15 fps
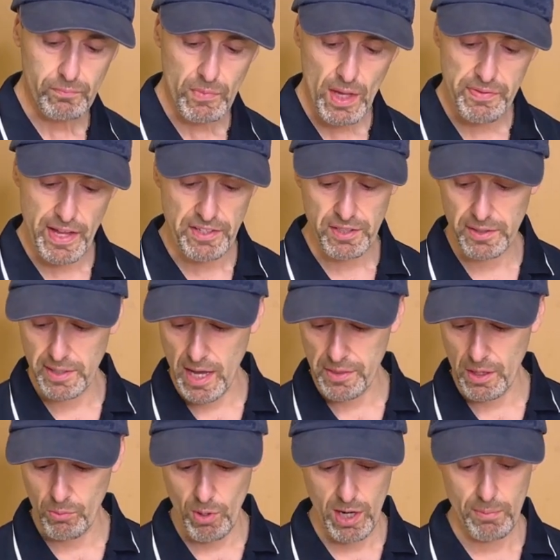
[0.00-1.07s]
that's another
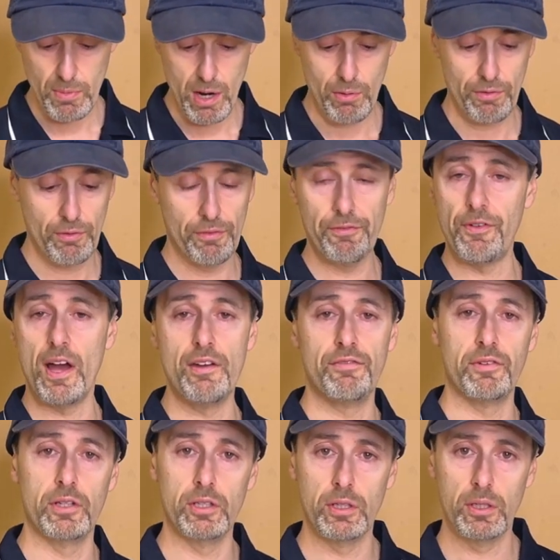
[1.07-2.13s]
one of my
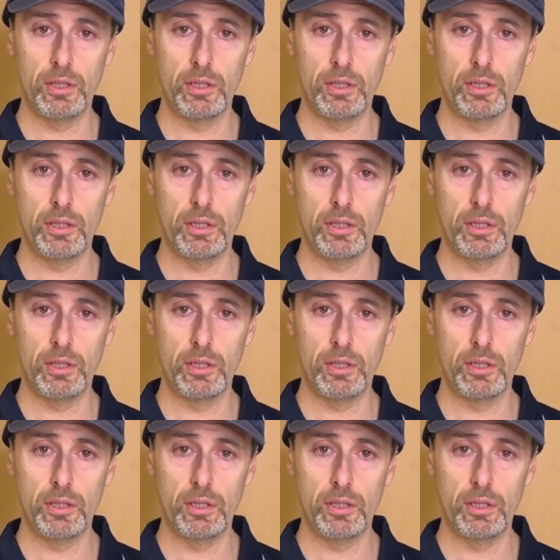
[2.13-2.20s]
favorite